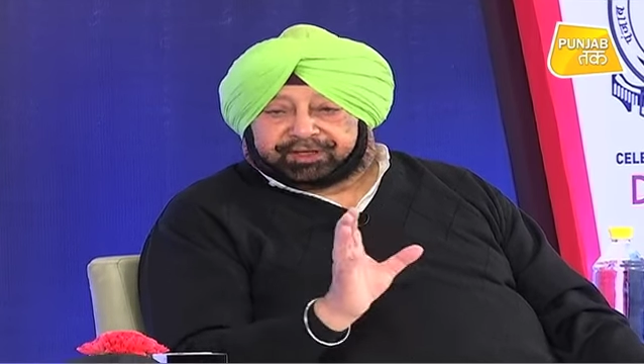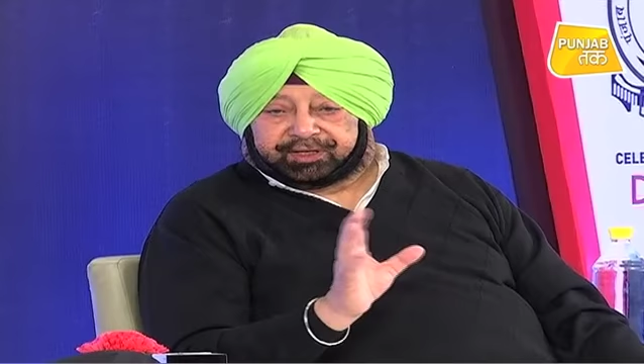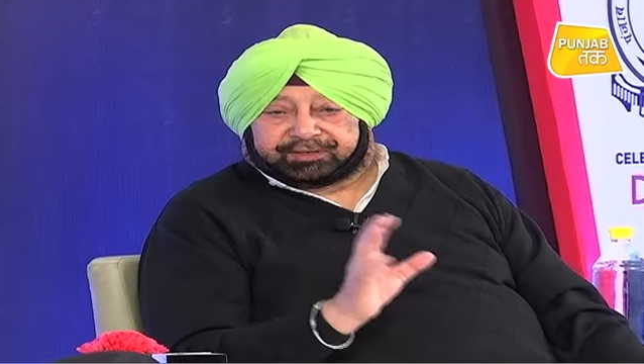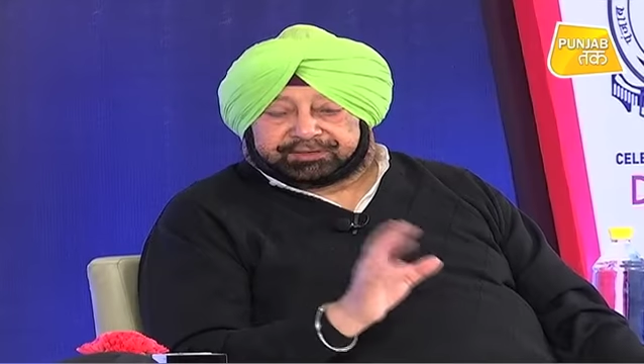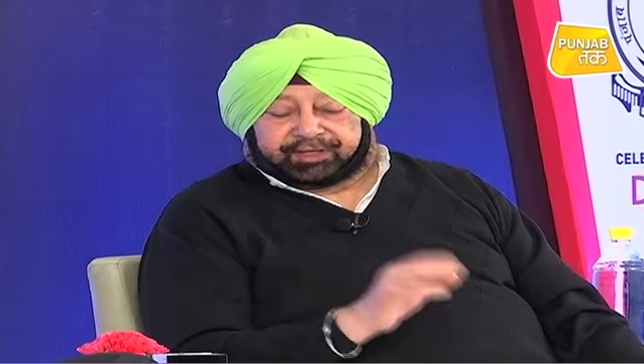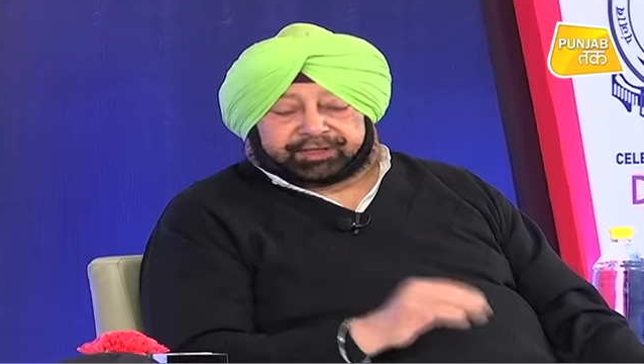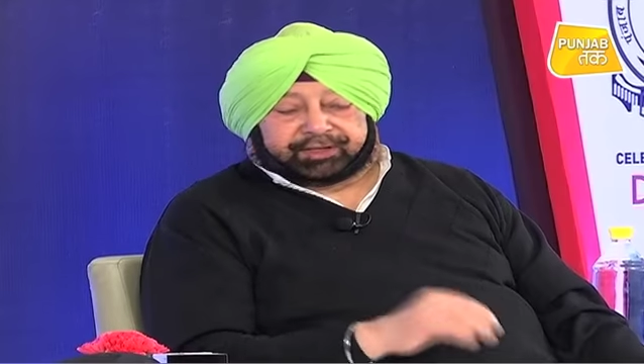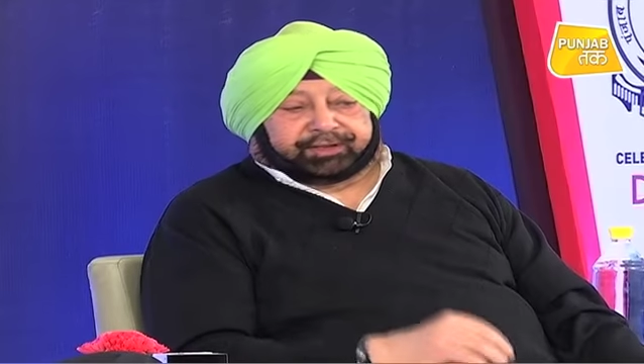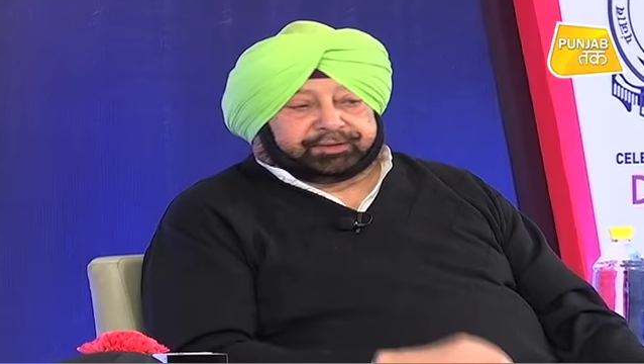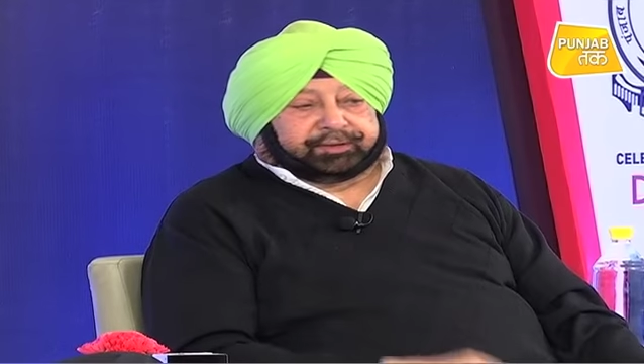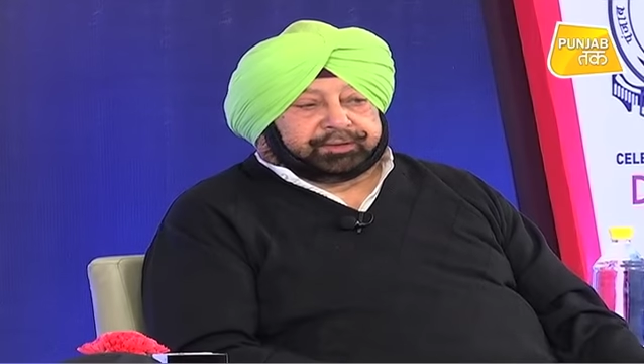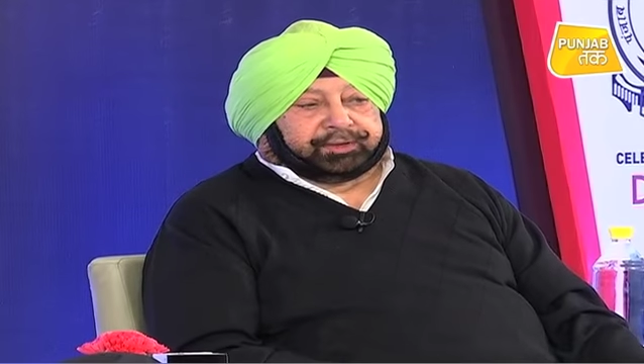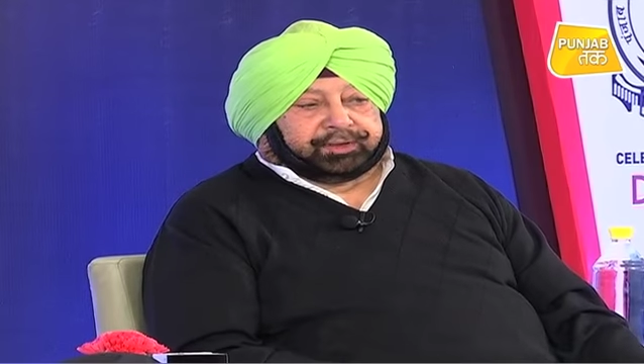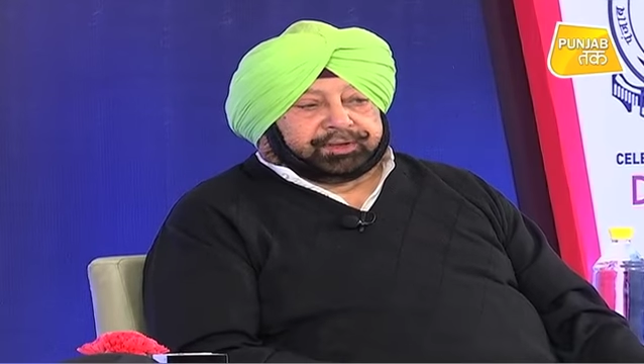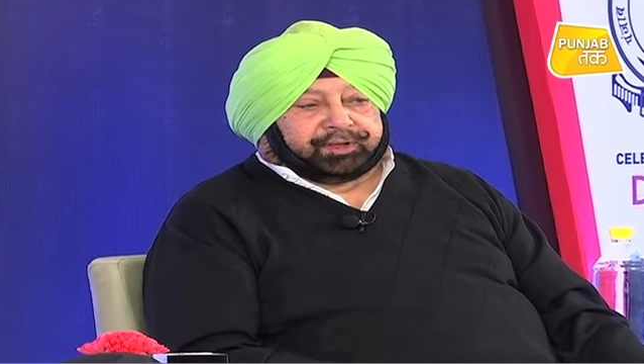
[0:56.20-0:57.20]
the last decade,
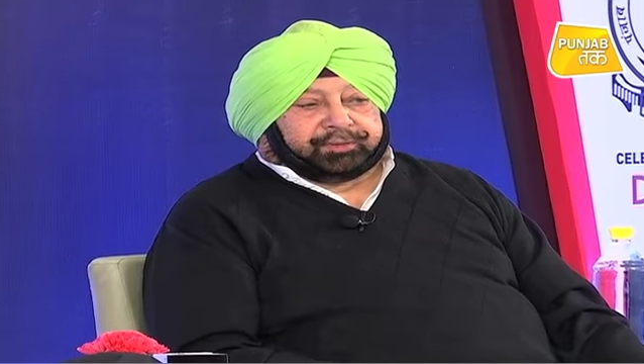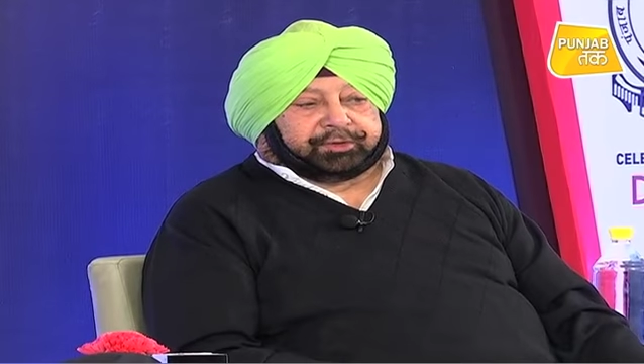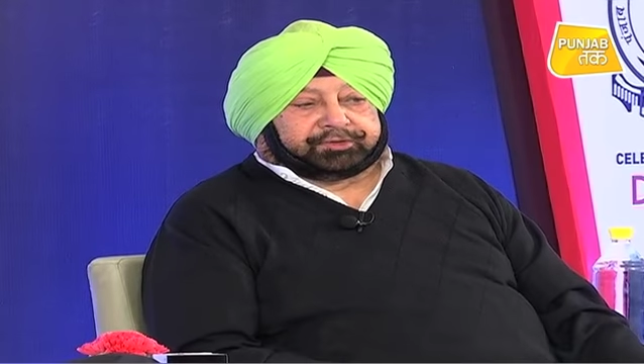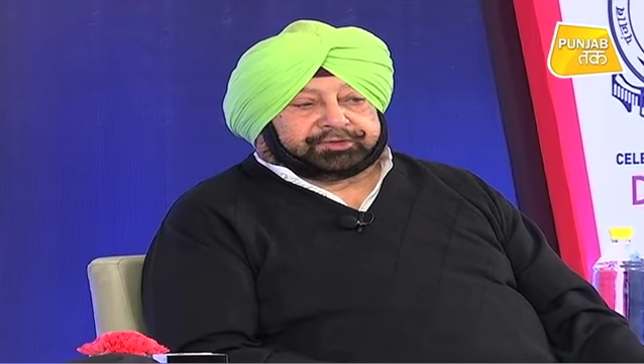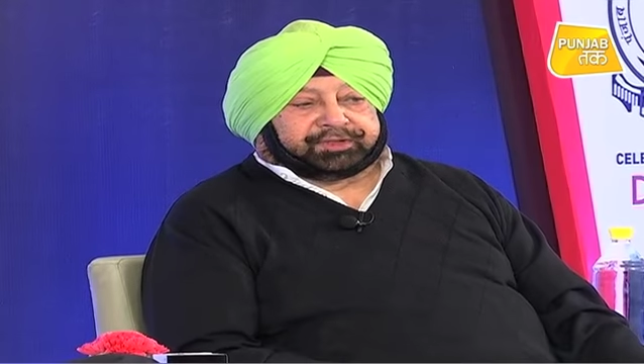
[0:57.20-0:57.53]
about